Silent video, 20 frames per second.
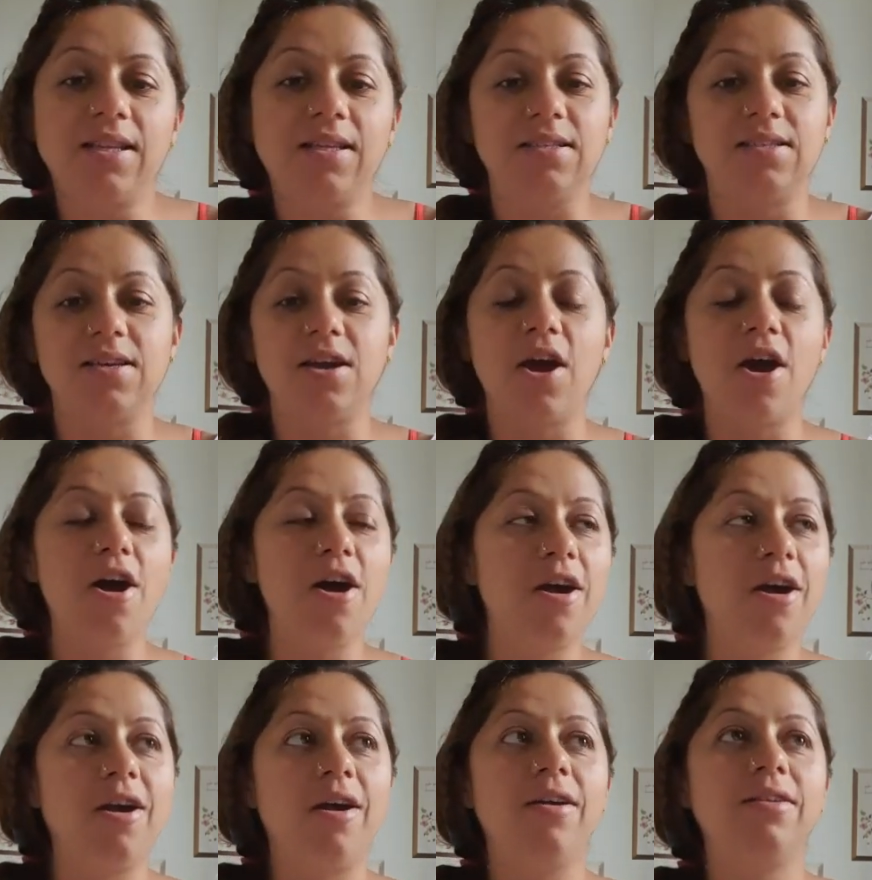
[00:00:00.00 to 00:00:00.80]
Does it
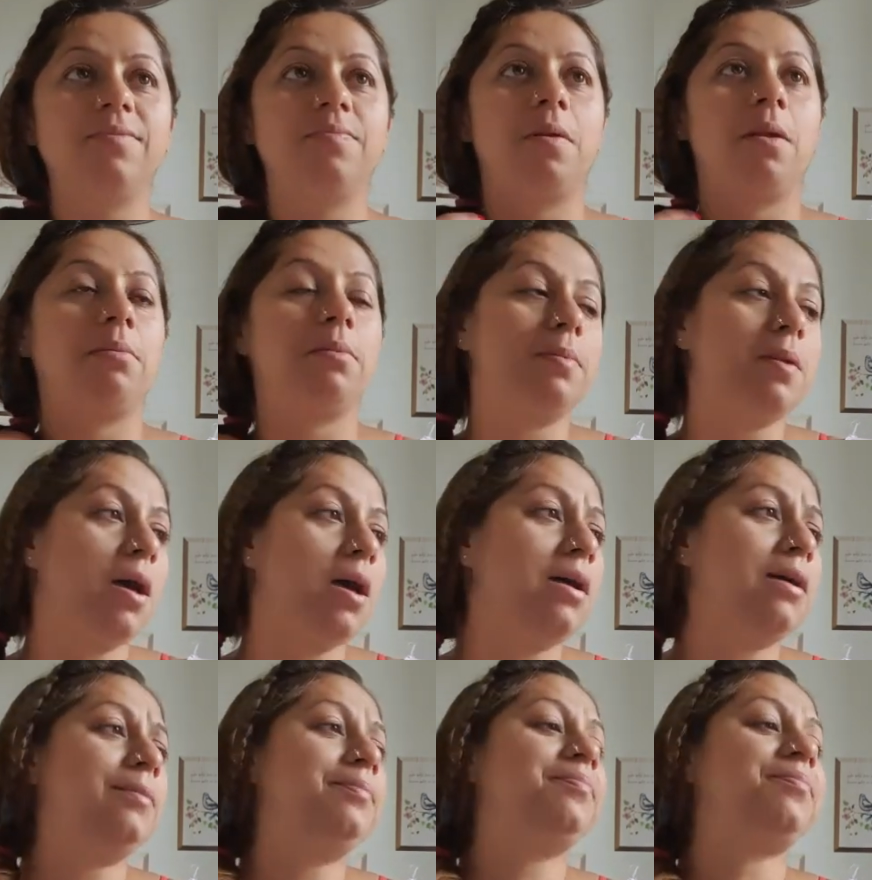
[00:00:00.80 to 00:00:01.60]
hurt? Blah, blah,
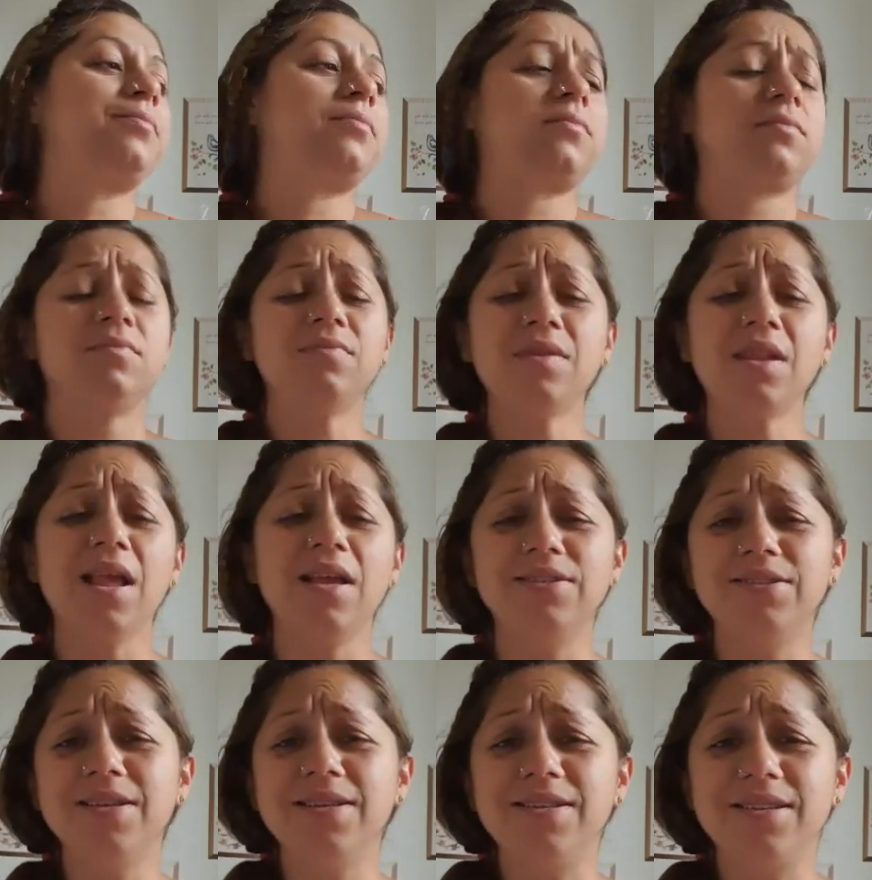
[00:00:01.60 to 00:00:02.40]
blah.
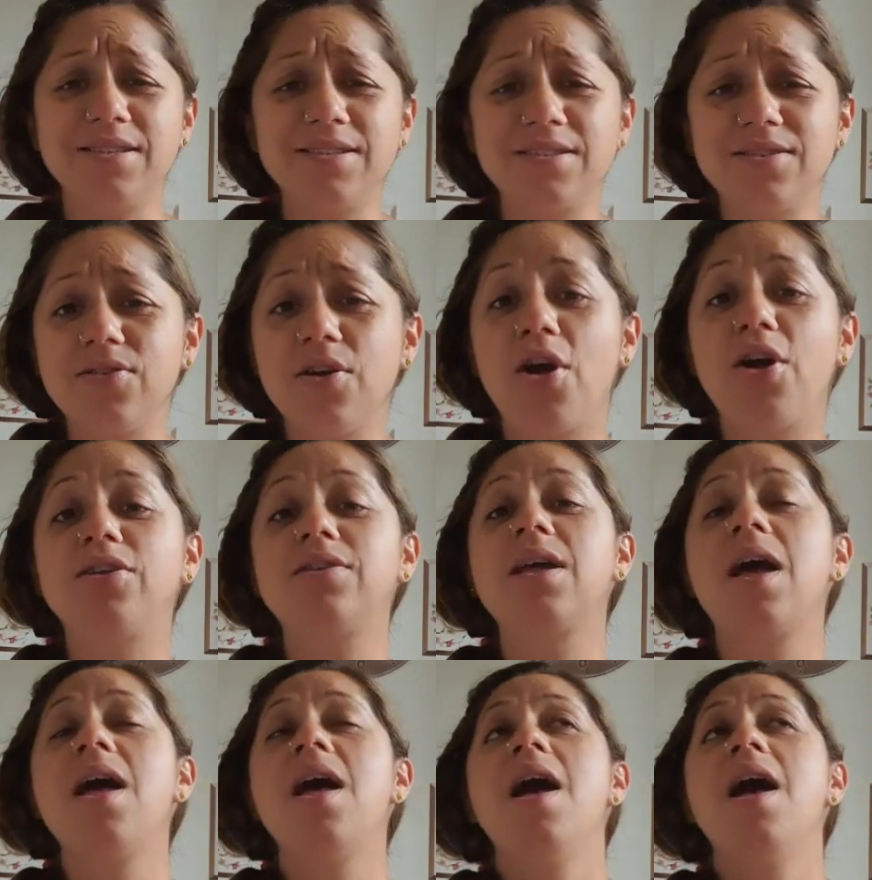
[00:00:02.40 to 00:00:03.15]
I said, it doesn't hurt.